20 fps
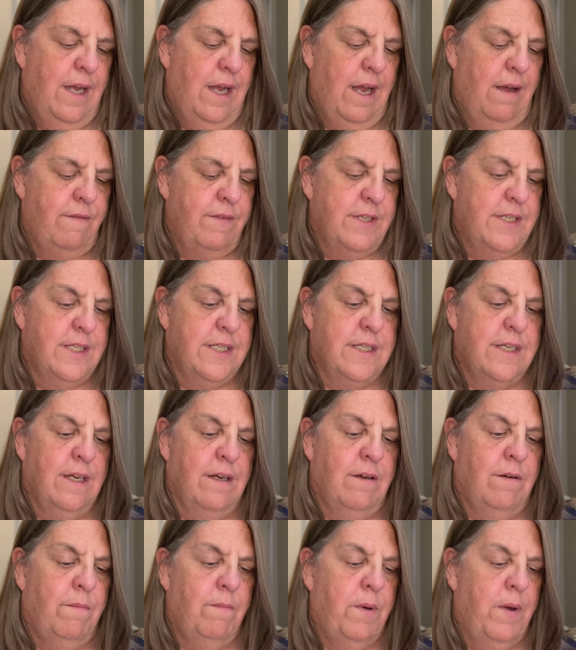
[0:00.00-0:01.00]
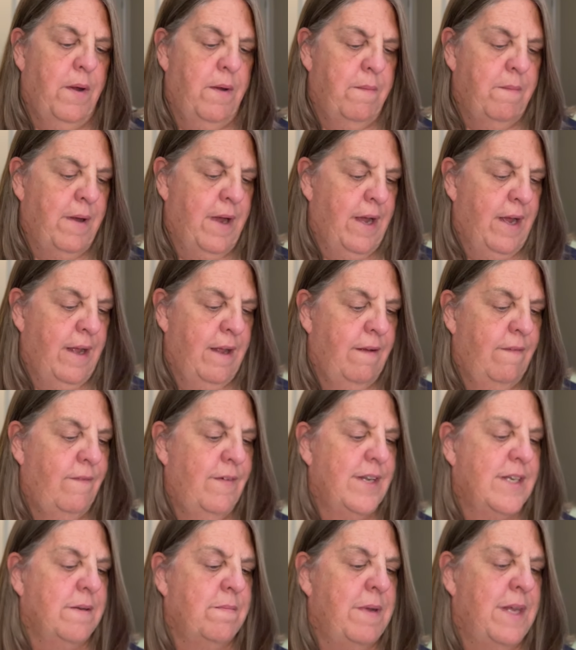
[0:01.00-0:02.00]
having to stop my
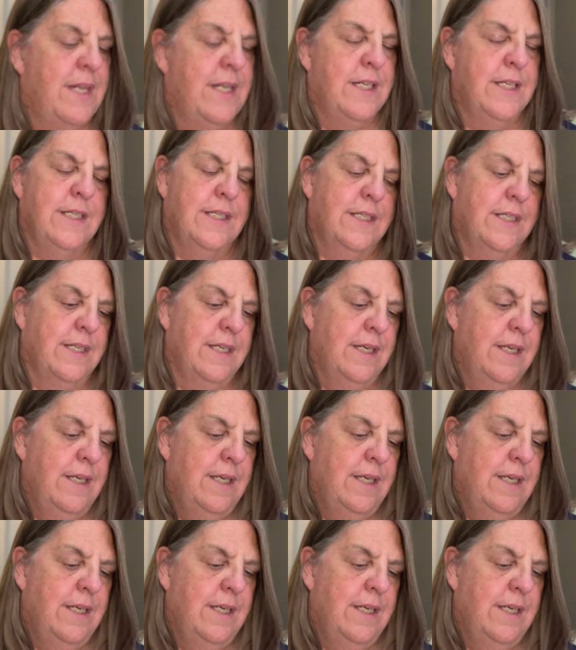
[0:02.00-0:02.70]
vitamins